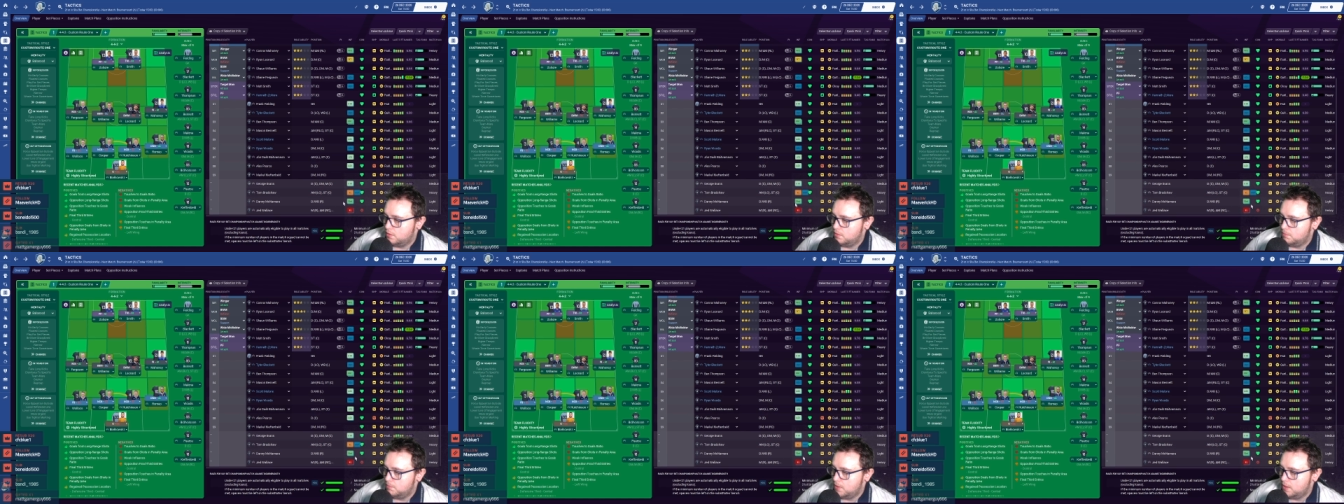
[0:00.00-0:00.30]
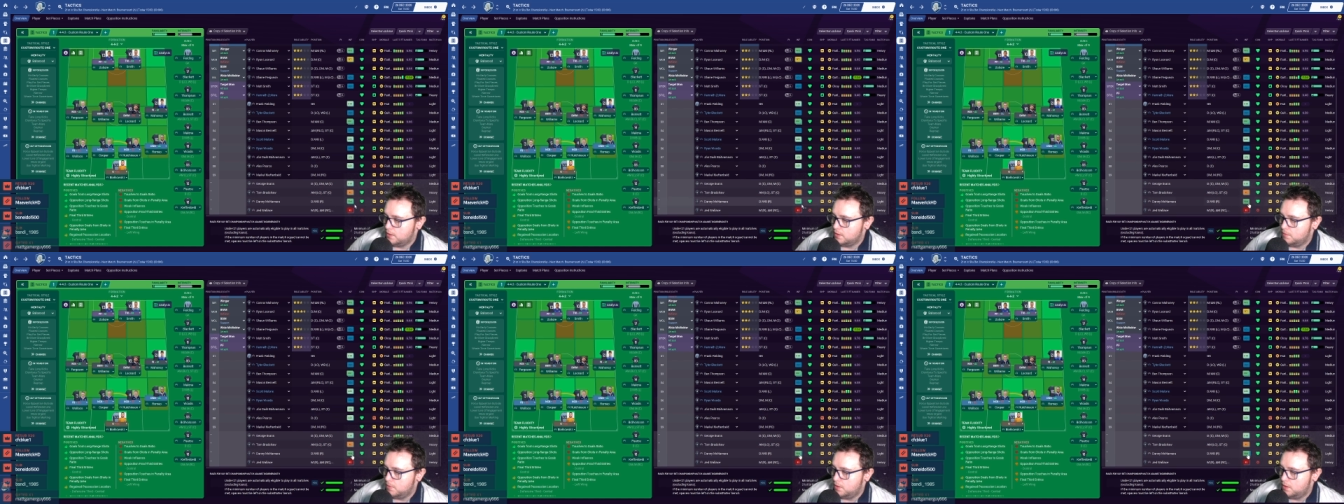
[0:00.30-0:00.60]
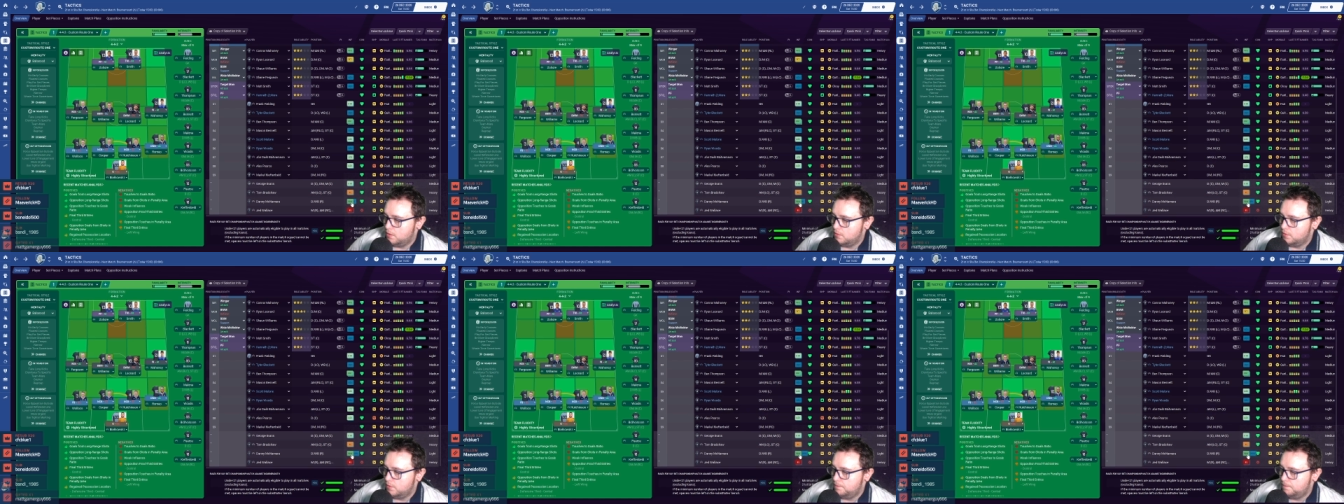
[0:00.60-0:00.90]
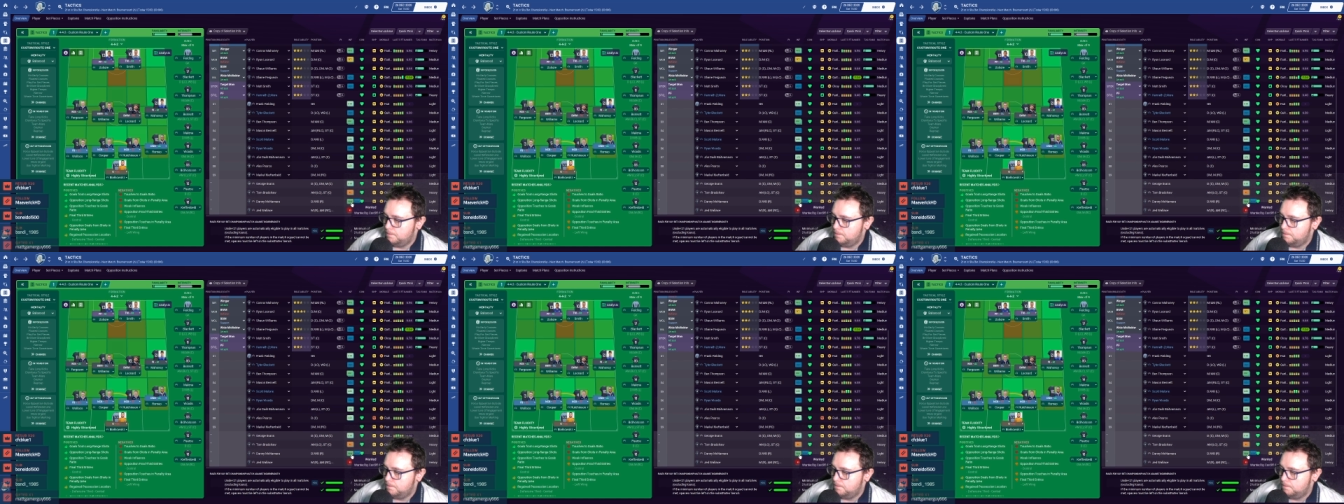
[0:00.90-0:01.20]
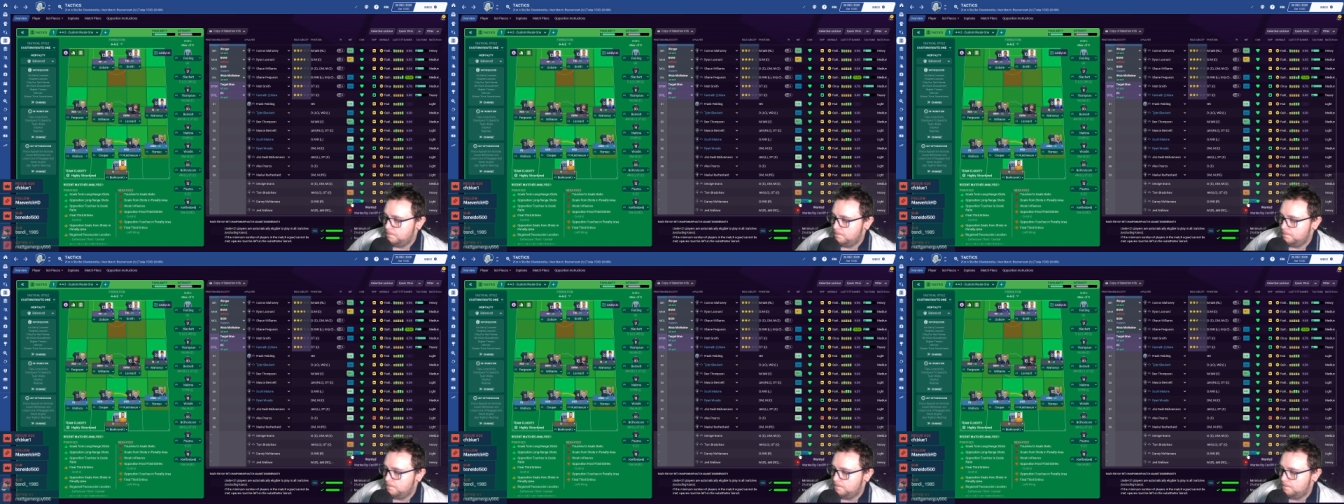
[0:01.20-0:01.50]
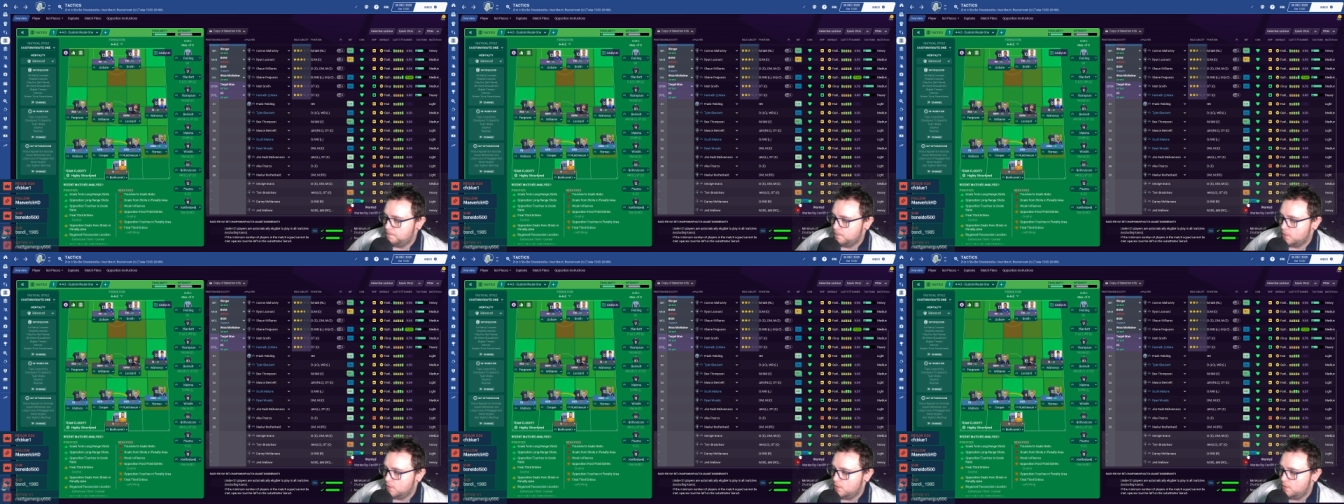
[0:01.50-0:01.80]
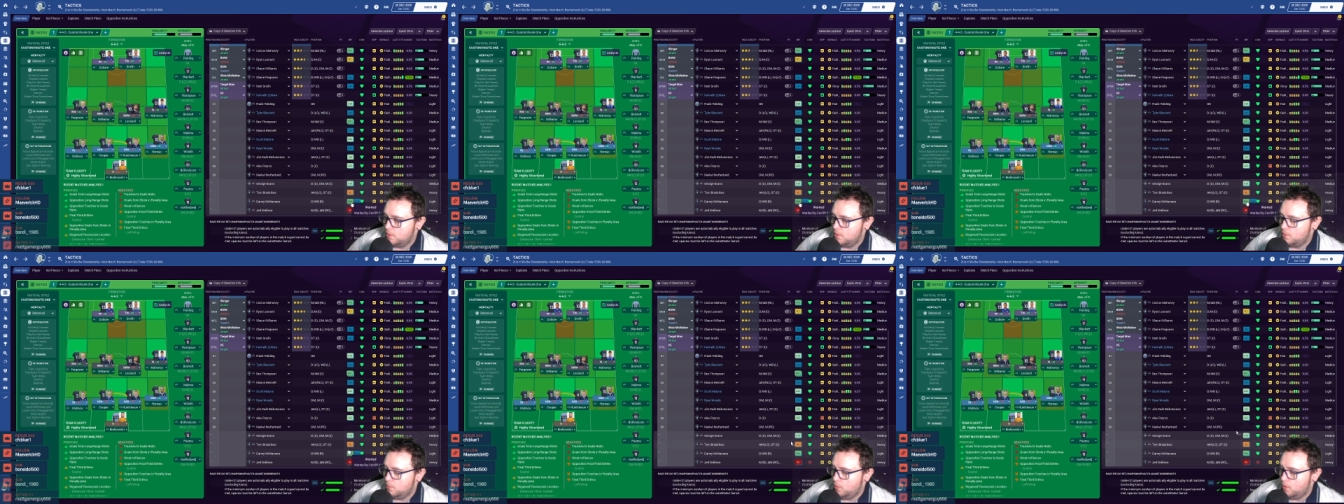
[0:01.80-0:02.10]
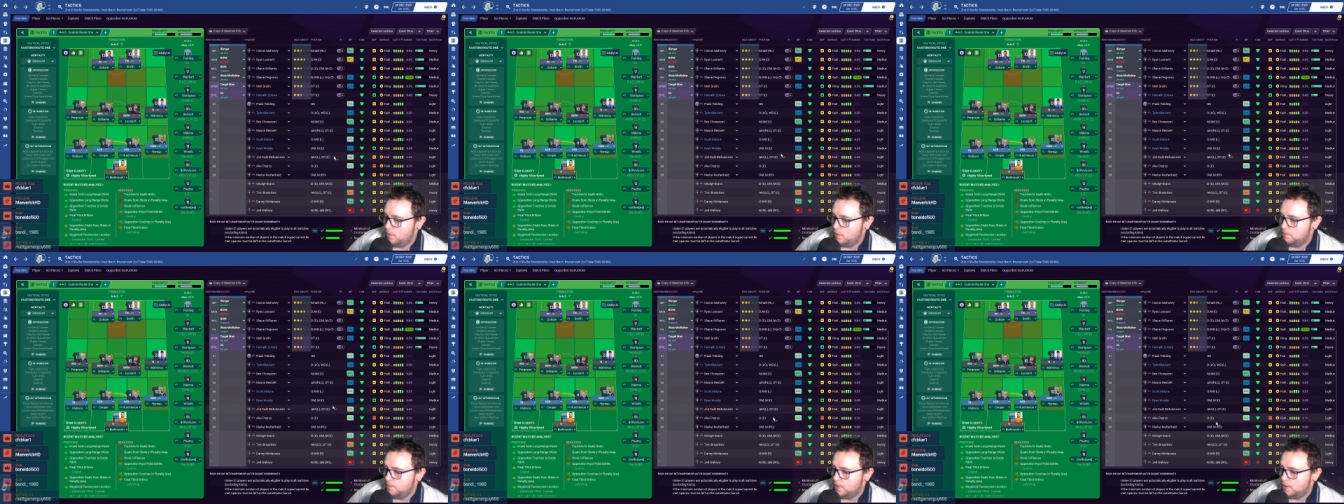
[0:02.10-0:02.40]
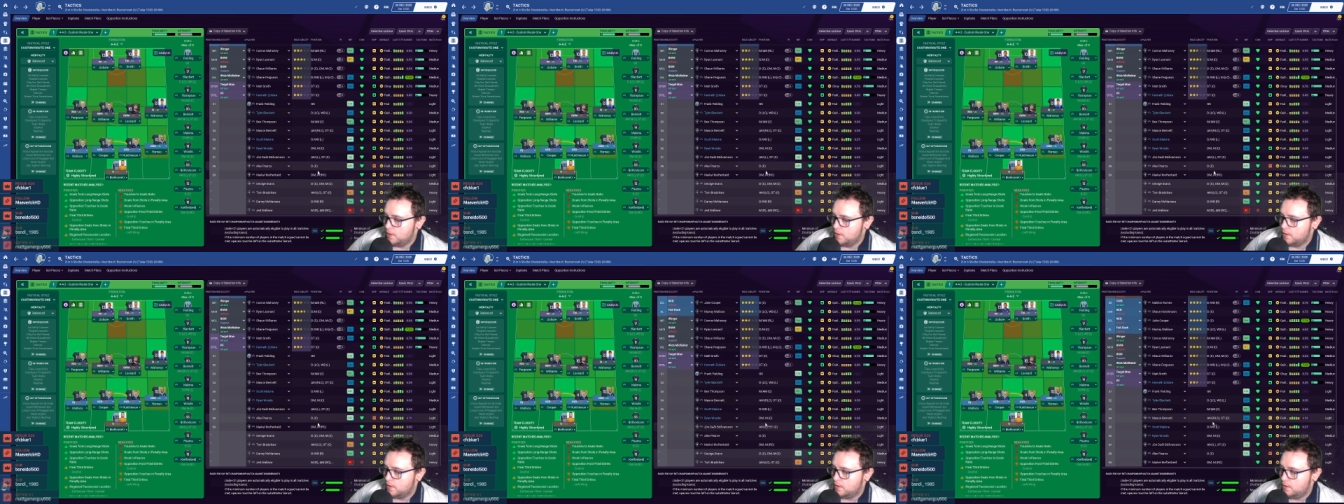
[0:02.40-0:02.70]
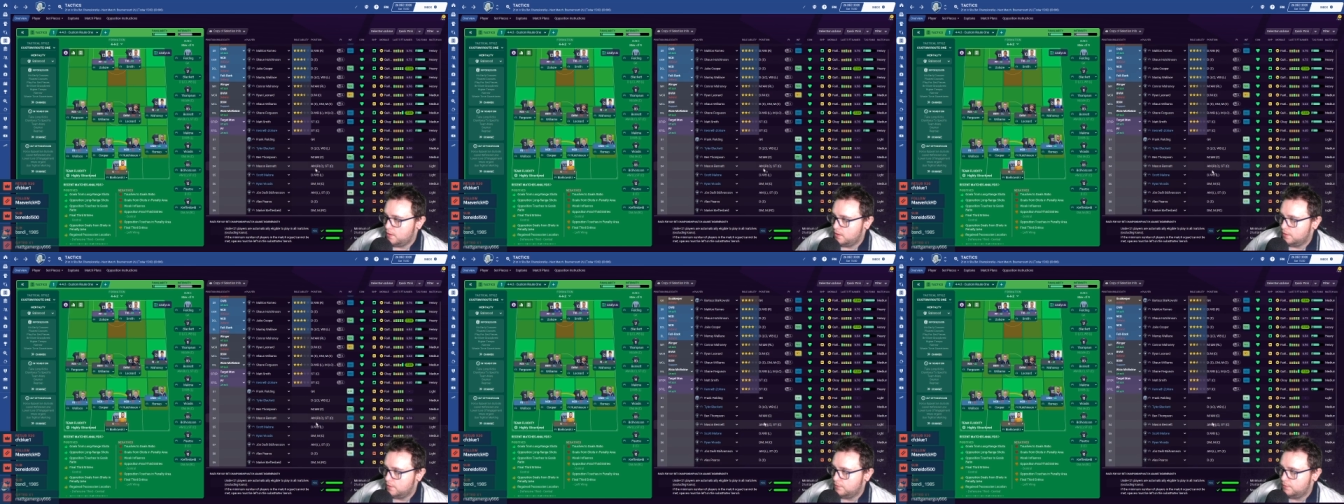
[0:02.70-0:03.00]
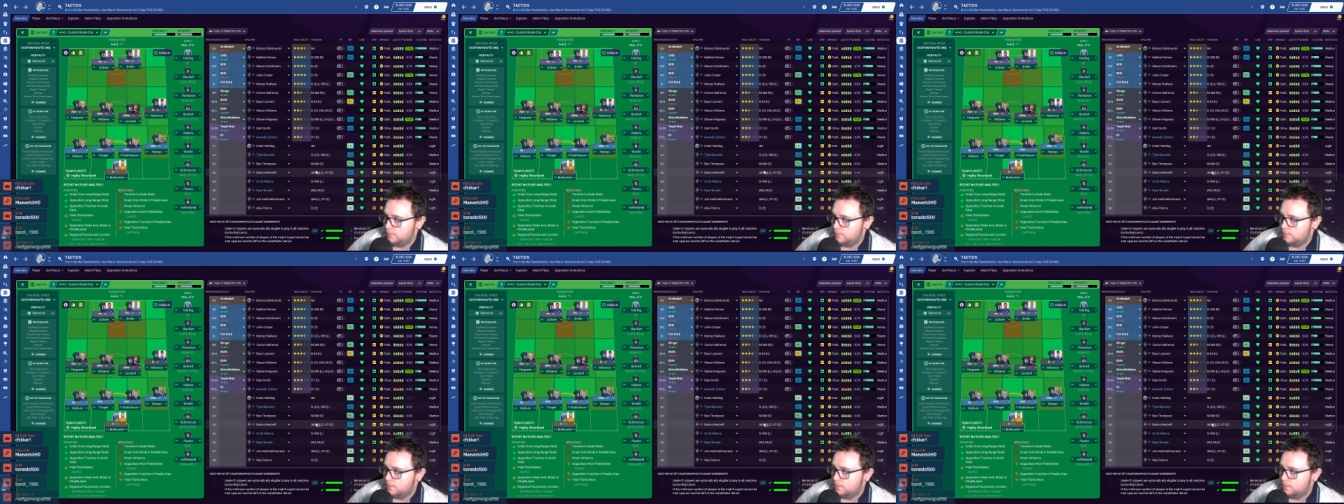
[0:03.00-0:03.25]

McNamara. Wanted by Cardiff.